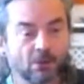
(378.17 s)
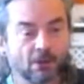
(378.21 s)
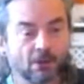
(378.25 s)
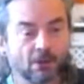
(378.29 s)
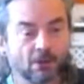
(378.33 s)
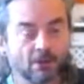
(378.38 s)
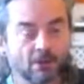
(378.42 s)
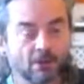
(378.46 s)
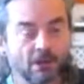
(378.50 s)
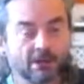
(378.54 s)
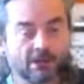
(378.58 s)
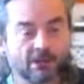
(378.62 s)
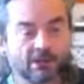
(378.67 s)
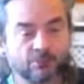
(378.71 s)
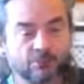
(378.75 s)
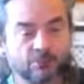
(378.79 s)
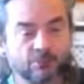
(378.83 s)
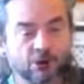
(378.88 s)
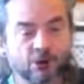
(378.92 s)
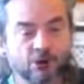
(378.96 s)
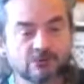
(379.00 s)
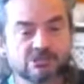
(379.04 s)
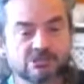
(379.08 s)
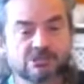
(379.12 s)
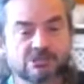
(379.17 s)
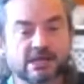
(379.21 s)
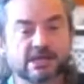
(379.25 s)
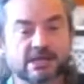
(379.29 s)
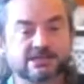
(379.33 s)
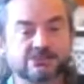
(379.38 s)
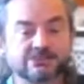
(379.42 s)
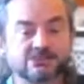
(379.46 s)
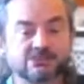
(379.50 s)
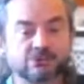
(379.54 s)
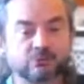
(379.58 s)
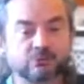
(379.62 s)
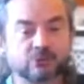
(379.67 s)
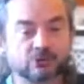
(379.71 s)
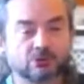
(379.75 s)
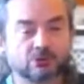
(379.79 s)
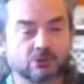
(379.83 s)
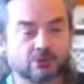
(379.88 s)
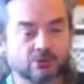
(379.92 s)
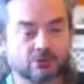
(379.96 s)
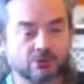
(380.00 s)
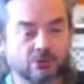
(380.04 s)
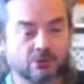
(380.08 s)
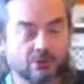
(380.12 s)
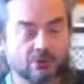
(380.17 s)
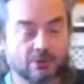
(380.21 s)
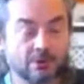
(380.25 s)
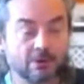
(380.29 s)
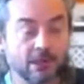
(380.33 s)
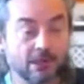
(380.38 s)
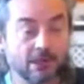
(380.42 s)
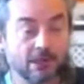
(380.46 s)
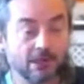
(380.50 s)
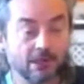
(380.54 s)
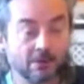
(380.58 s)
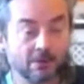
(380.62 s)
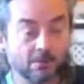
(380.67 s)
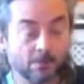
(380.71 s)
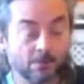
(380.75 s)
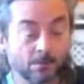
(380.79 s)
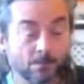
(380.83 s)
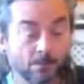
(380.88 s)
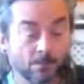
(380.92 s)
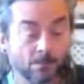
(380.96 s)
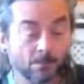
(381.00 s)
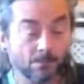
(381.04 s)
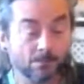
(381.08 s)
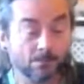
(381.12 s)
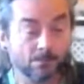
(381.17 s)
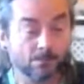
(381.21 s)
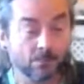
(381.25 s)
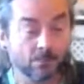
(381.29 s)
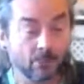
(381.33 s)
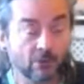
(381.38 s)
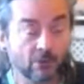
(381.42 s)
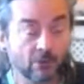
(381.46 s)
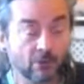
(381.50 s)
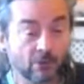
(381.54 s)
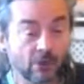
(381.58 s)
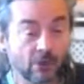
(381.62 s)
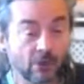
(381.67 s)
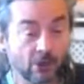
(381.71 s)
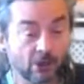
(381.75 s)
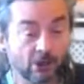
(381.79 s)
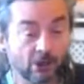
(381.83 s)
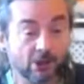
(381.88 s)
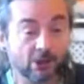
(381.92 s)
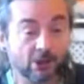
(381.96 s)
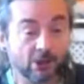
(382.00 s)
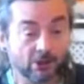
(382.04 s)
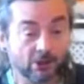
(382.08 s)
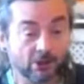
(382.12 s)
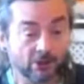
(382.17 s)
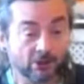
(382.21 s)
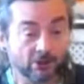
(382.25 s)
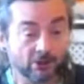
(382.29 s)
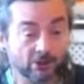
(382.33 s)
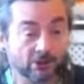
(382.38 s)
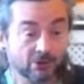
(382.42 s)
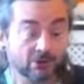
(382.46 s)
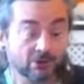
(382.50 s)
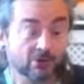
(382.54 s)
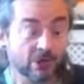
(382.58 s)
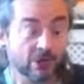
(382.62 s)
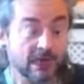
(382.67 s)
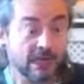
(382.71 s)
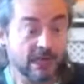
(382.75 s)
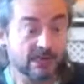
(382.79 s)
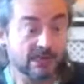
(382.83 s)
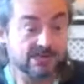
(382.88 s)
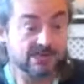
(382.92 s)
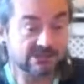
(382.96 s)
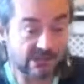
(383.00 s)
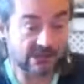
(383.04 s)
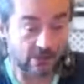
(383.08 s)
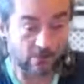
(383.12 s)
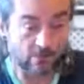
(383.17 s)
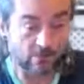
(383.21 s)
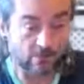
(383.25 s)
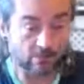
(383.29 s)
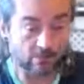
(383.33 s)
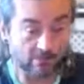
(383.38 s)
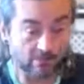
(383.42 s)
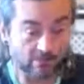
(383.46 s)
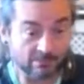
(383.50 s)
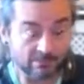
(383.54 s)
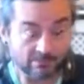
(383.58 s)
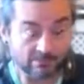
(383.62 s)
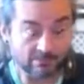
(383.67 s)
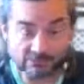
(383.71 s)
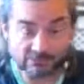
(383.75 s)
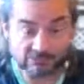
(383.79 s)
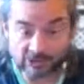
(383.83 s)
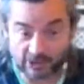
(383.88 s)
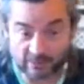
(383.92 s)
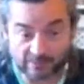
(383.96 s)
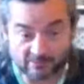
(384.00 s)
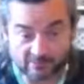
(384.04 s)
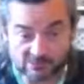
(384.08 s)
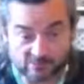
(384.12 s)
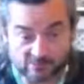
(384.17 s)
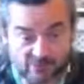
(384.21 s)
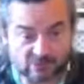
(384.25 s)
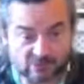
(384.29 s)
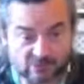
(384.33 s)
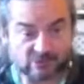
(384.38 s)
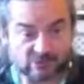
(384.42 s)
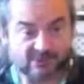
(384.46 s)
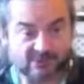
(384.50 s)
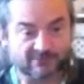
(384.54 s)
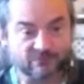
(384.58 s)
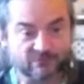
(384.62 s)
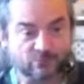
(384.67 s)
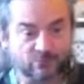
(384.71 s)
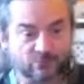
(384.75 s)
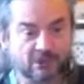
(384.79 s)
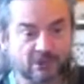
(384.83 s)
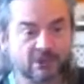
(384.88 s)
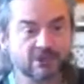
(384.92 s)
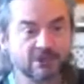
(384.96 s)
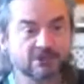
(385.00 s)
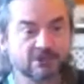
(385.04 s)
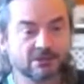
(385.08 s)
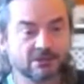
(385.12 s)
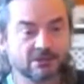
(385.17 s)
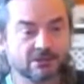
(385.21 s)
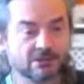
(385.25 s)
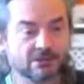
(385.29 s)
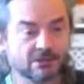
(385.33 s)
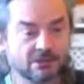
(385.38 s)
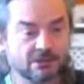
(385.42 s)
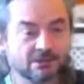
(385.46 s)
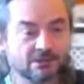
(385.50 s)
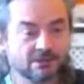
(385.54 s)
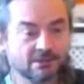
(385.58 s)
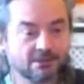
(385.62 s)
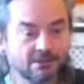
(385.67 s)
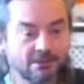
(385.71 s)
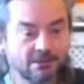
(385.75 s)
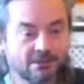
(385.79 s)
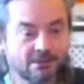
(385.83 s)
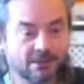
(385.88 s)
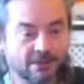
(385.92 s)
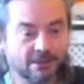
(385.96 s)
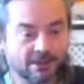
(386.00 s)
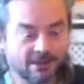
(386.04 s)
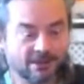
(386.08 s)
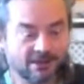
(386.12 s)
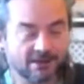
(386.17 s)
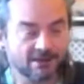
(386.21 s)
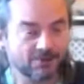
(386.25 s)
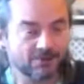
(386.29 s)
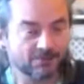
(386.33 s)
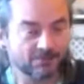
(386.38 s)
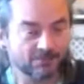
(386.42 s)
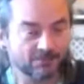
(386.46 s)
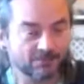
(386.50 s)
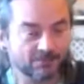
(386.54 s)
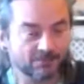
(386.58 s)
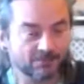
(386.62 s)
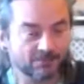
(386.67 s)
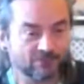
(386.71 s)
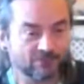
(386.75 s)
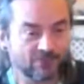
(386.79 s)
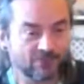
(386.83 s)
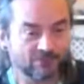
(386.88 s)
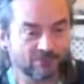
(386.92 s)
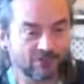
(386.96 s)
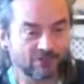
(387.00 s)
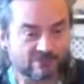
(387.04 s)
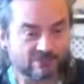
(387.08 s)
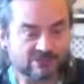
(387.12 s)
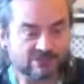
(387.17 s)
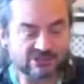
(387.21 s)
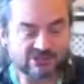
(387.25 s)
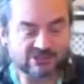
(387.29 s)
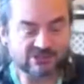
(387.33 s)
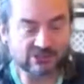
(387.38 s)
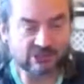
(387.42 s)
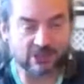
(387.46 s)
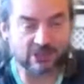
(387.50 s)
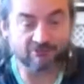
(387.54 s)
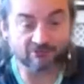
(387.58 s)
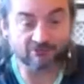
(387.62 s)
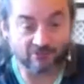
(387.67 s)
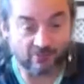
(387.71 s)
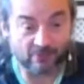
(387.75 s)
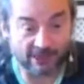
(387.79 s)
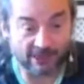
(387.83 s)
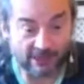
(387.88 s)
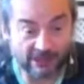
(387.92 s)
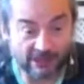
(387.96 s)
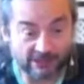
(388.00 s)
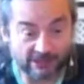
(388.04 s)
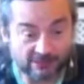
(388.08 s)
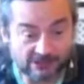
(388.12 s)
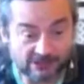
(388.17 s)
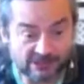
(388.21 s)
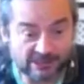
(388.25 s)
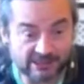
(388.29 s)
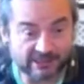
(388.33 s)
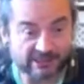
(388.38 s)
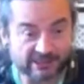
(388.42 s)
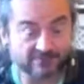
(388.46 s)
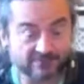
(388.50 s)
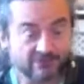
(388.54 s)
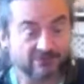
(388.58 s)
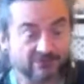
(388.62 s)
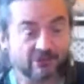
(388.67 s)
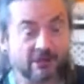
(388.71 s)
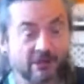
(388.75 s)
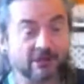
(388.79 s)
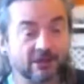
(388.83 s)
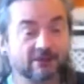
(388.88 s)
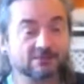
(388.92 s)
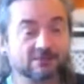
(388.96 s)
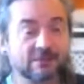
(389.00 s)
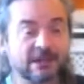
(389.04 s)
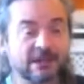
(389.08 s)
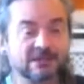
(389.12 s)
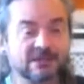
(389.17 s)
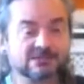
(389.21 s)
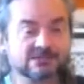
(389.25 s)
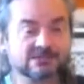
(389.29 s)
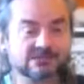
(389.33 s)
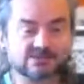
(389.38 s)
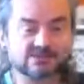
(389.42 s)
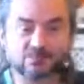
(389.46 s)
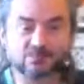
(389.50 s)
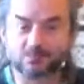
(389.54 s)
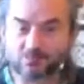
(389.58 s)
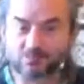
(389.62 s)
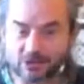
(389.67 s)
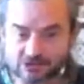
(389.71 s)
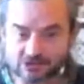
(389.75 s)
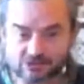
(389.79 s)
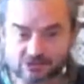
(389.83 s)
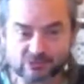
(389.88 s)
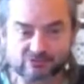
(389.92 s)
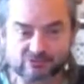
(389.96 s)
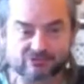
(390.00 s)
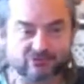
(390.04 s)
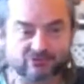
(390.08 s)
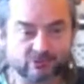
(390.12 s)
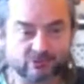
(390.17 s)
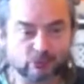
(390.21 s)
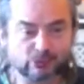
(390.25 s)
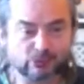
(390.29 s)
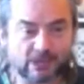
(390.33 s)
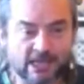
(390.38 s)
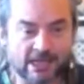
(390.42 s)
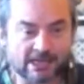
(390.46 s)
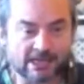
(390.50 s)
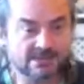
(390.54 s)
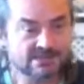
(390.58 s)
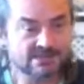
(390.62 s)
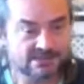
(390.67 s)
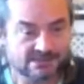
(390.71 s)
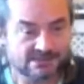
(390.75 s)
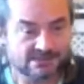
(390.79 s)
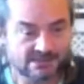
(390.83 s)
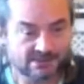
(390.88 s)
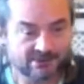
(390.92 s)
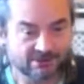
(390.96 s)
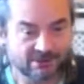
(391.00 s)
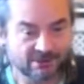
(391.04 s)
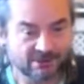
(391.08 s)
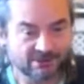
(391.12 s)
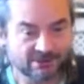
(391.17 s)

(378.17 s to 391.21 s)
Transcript: And in the process, you will um, learn that sometimes muscles have to work. Um, sometimes it's unfamiliarity that makes muscles feel tense. You know,